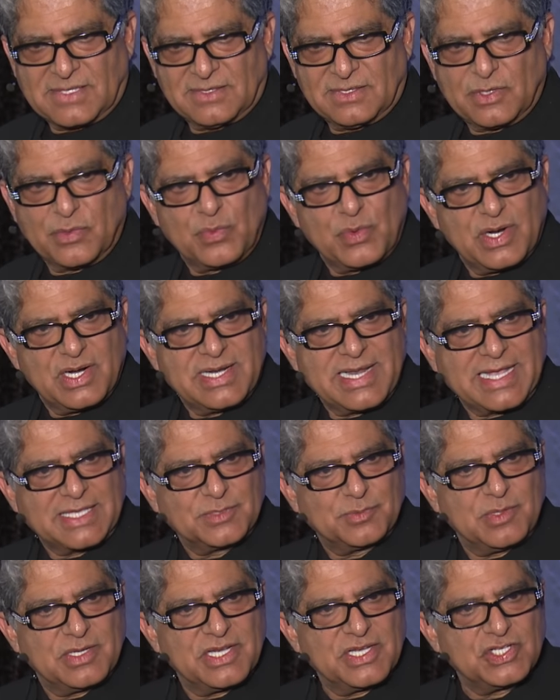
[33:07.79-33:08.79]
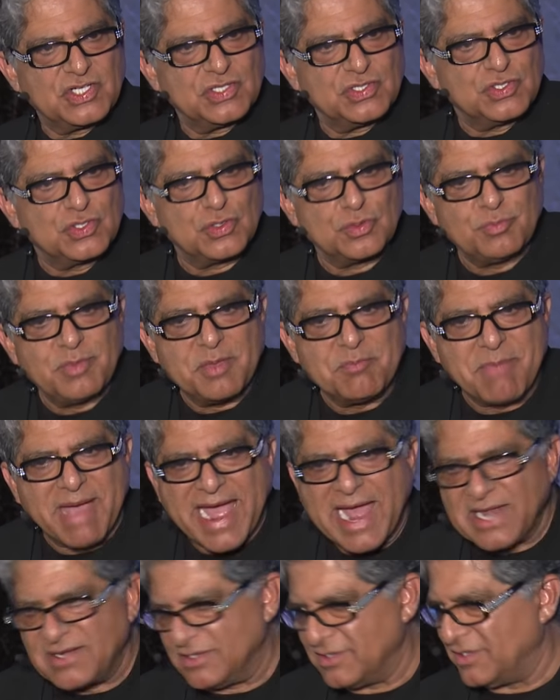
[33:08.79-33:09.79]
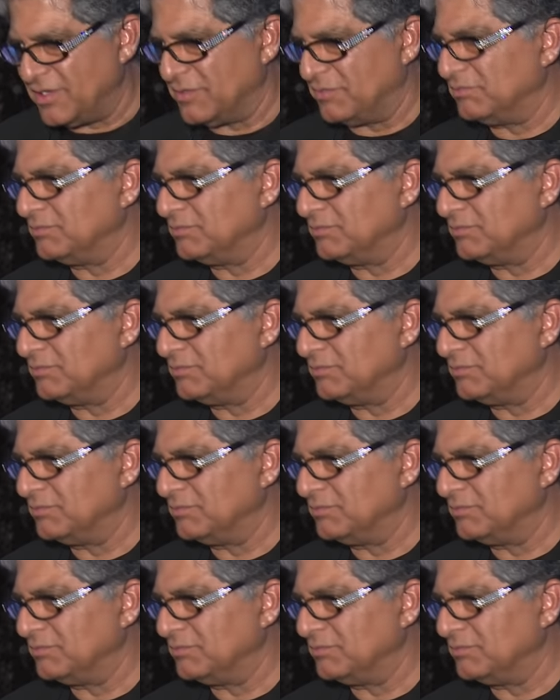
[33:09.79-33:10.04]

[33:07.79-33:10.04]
The word explanation should be banned.